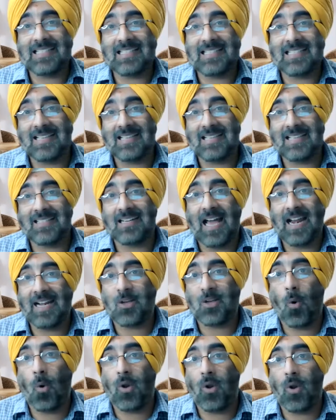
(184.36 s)
has a
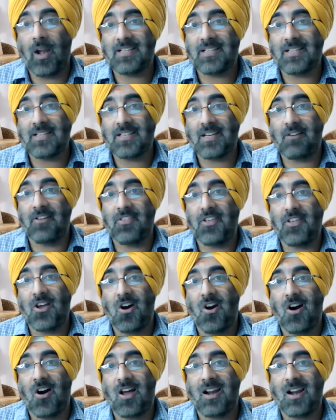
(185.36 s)
direct correlation with
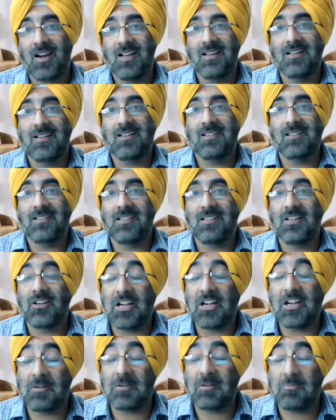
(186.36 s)
your
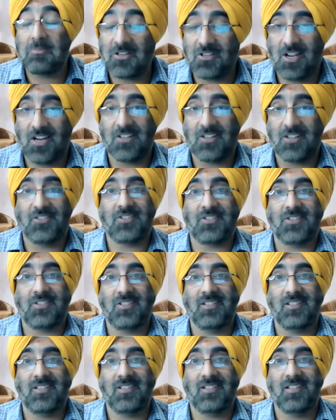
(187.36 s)
treatment
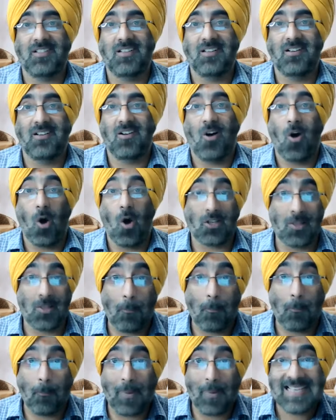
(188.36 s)
charges or the
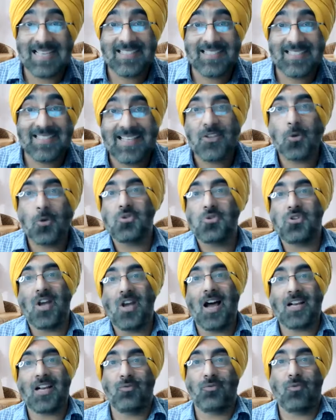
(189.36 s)
pricing you
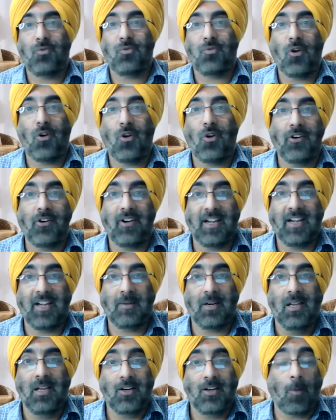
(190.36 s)
charge for your treatment.
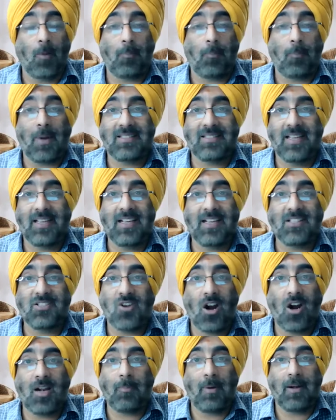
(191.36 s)
Now, pricing is
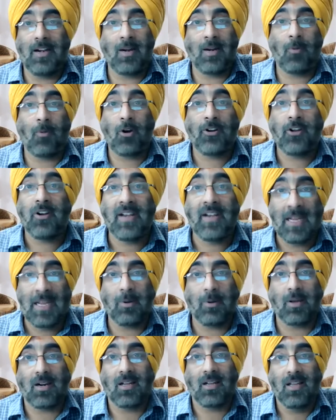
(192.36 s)
not dependent upon your
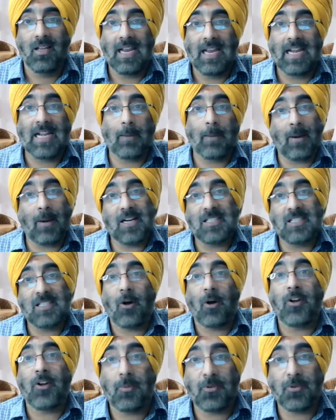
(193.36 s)
neighbor. It depends
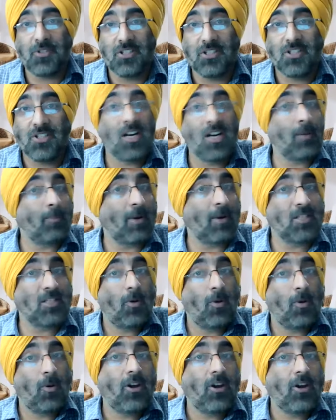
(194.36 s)
upon your procedure. It depends
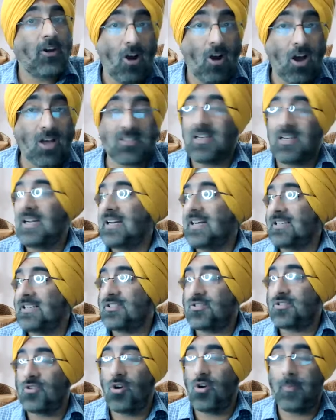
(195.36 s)
upon your cost. It has
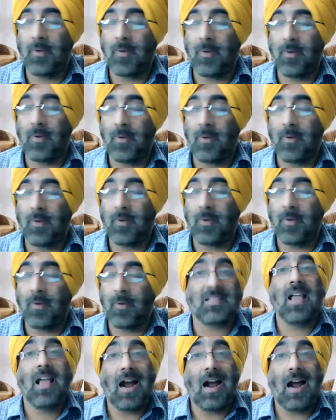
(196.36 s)
so many other
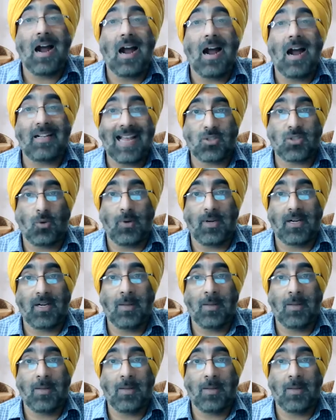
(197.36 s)
variables attached to it.